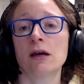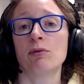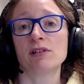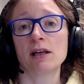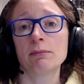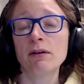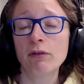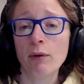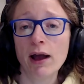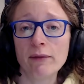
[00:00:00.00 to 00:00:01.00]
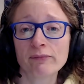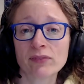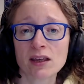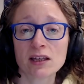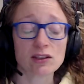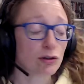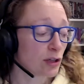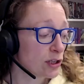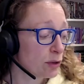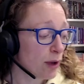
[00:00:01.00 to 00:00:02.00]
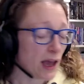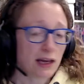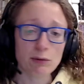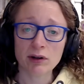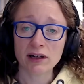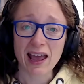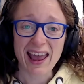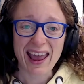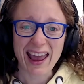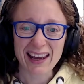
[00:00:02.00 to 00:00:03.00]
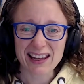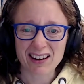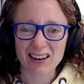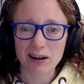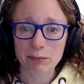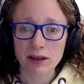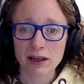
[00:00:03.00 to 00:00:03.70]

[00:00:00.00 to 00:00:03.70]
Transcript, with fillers: we take them everywhere. It's not going to do anyone any harm